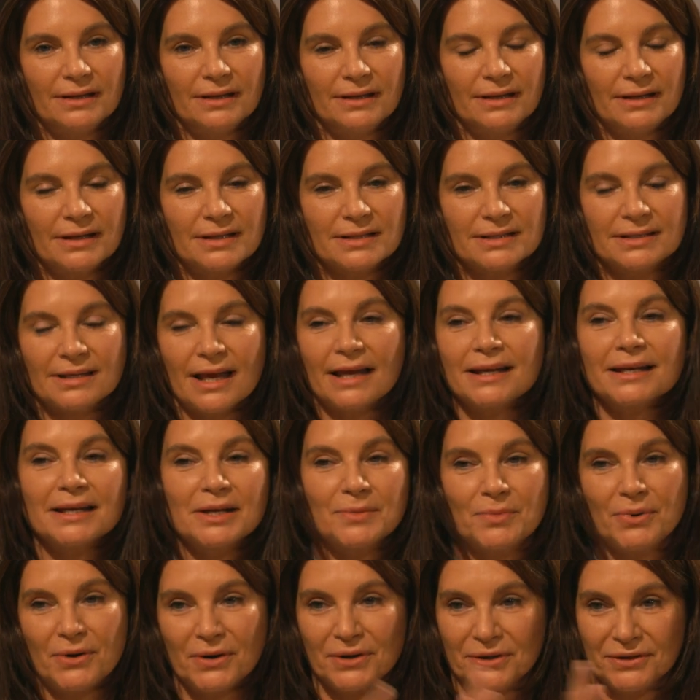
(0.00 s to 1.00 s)
The
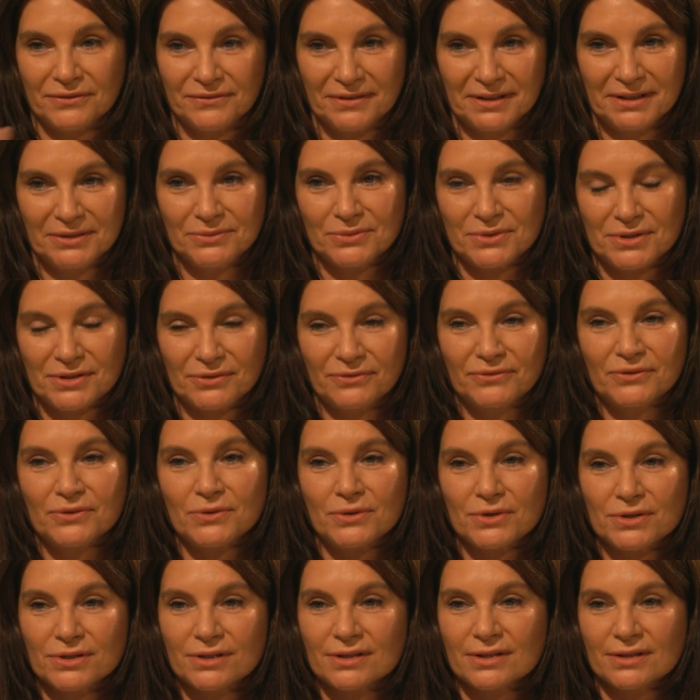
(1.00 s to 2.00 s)
exciting part of it was, of
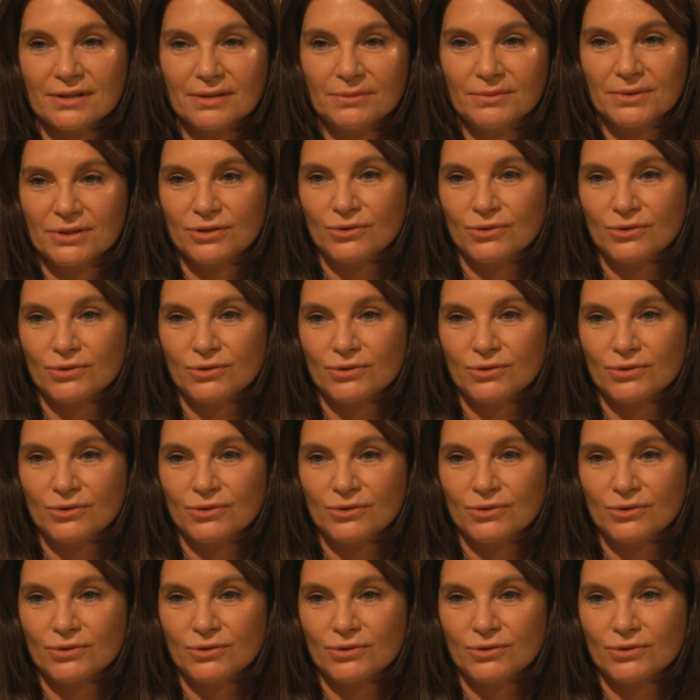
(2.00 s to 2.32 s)
course, the